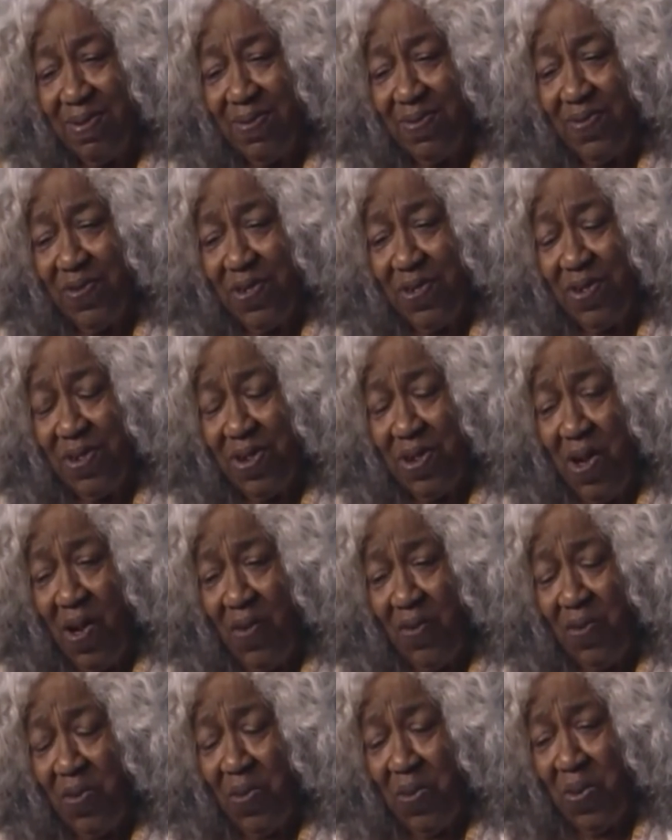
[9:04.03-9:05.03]
very
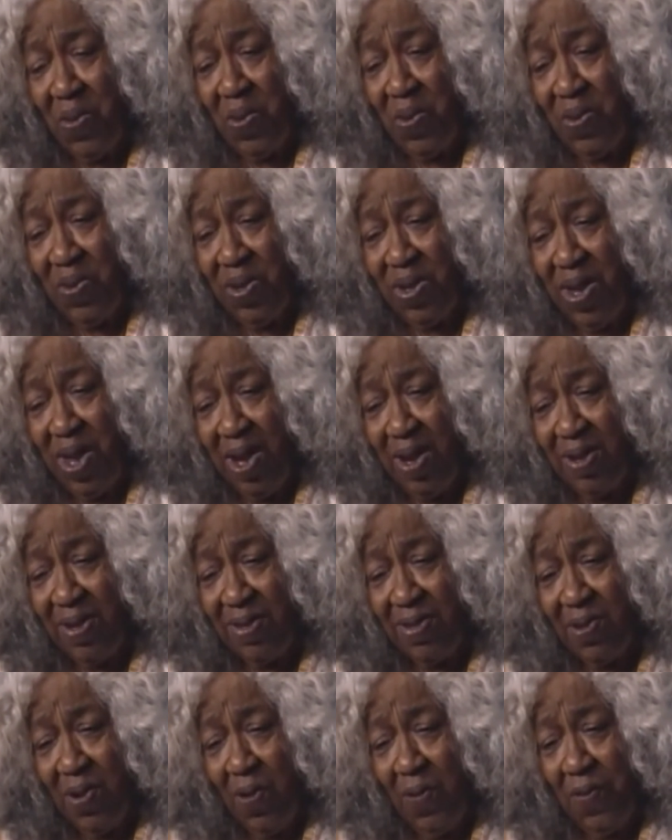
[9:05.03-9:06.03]
comfortable. He had
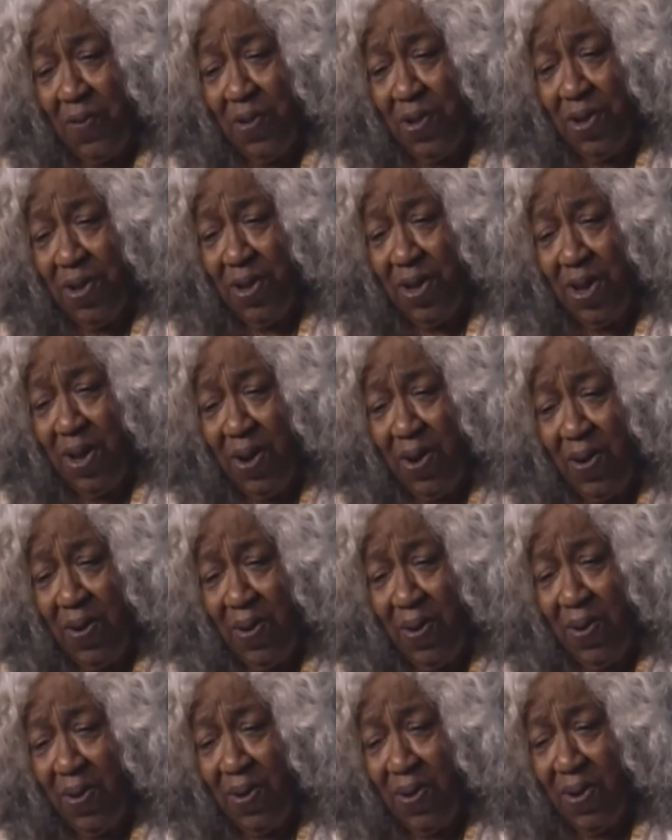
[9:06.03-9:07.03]
a sofa in
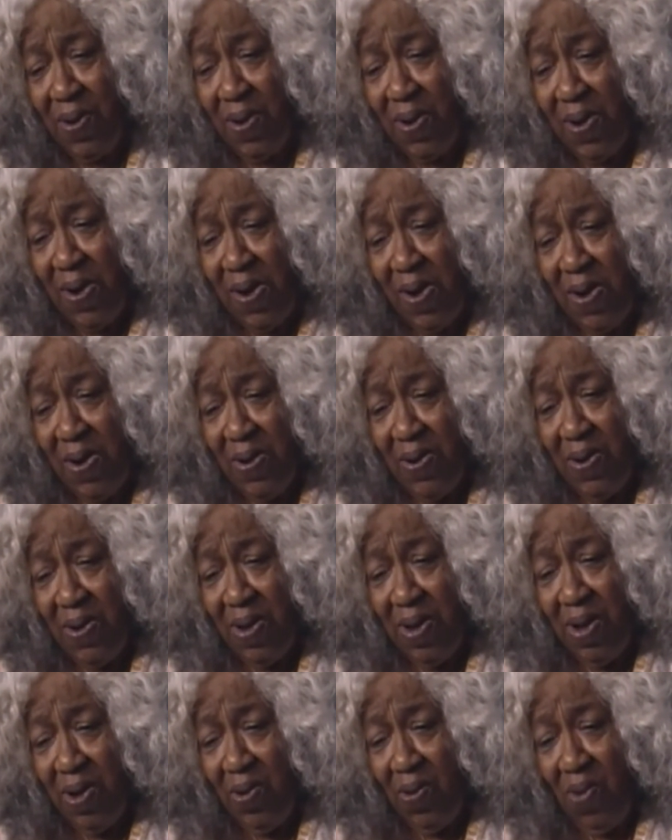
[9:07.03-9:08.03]
there
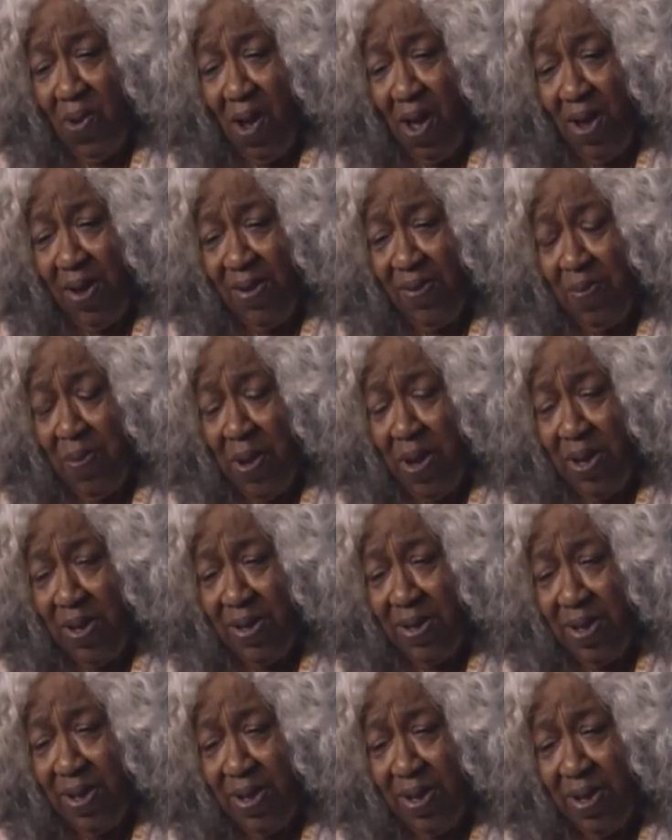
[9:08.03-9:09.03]
and a wash
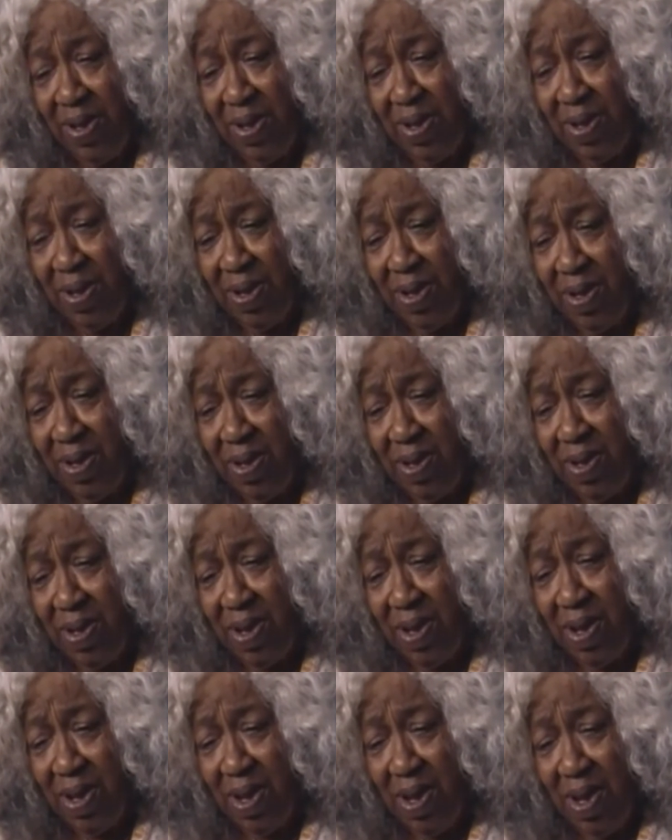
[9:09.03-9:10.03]
basin
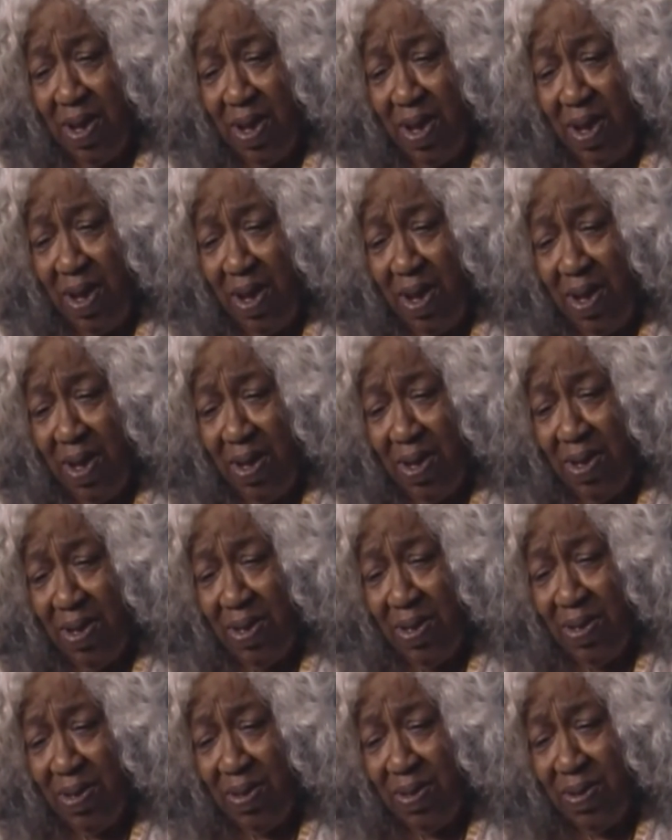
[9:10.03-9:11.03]
and
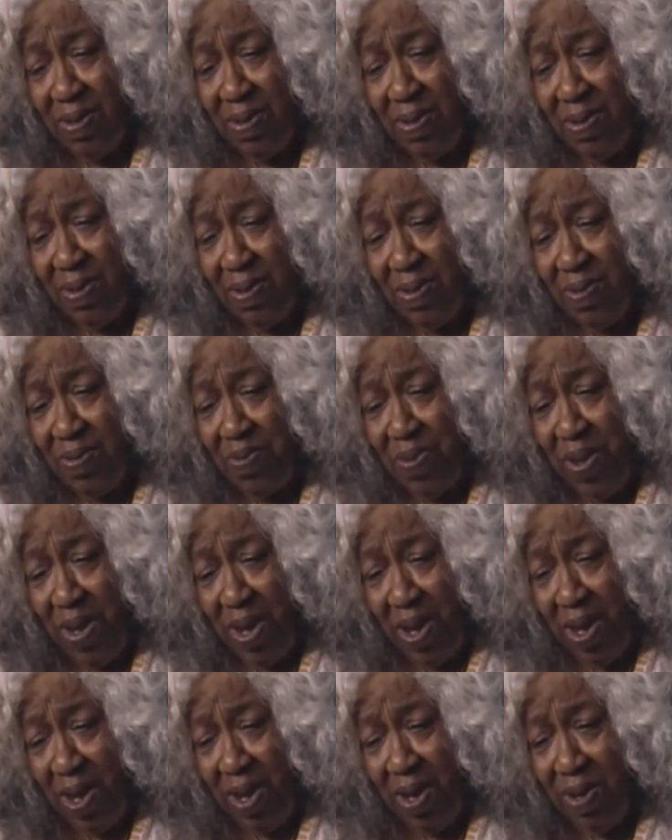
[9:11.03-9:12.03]
uh,
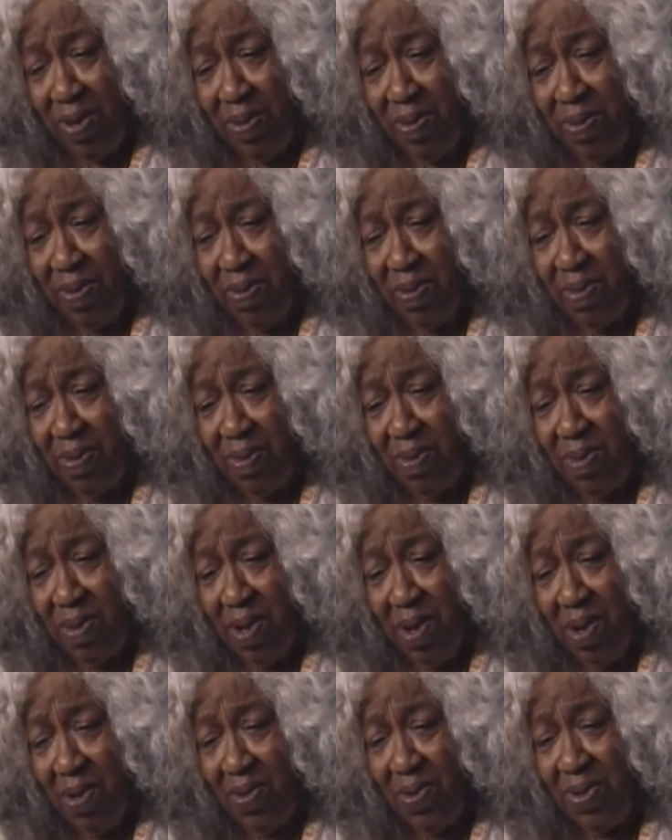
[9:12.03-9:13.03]
bed and
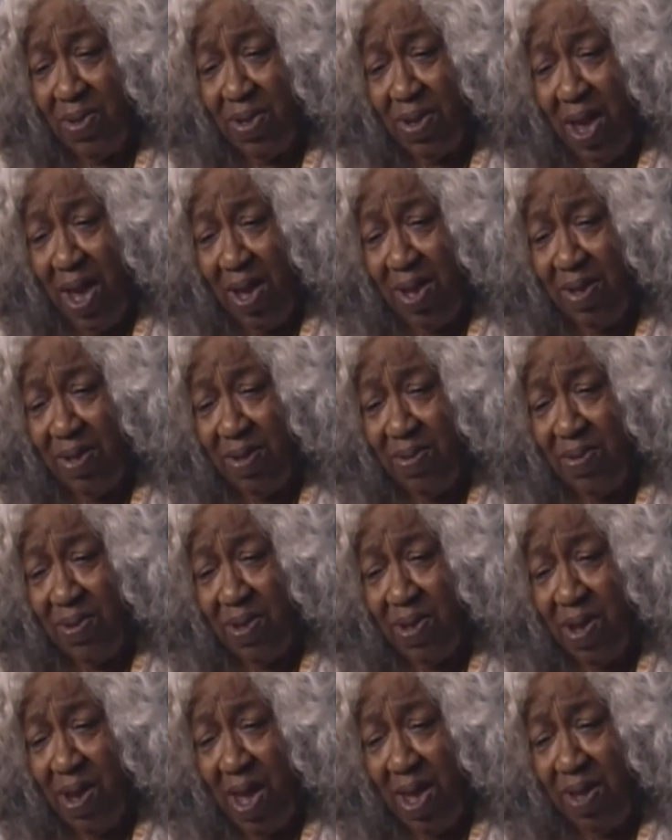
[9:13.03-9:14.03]
you know it was nice. It
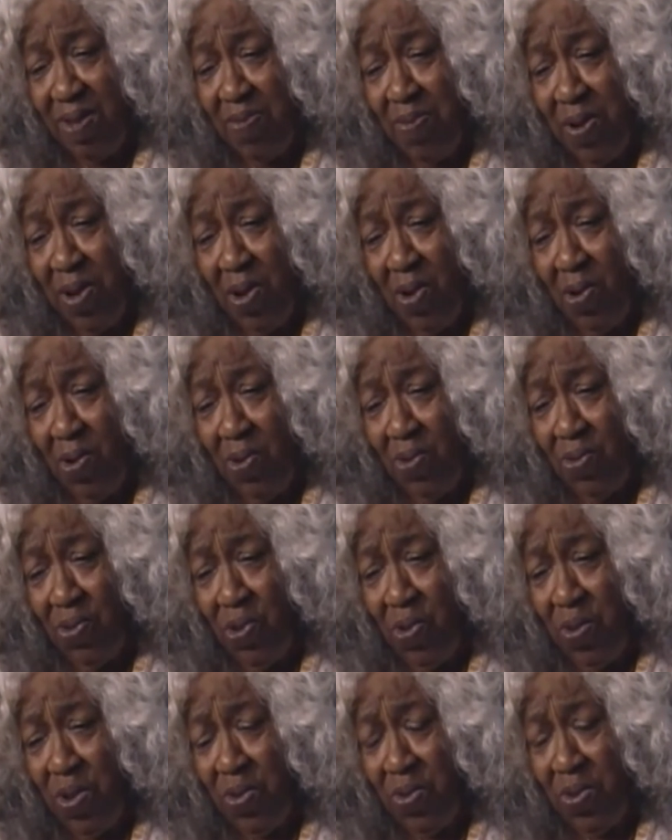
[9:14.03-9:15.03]
was a nice big old
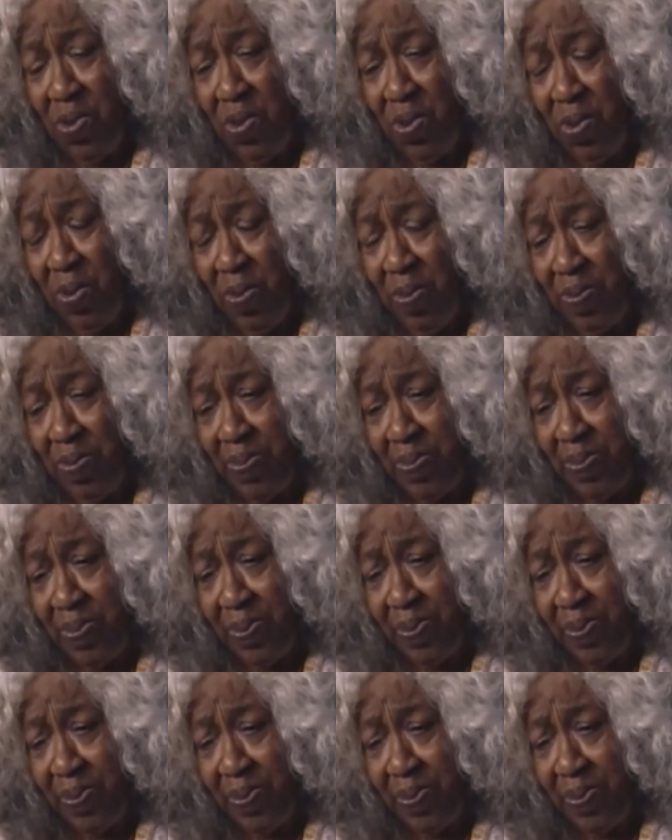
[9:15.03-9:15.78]
roomy room.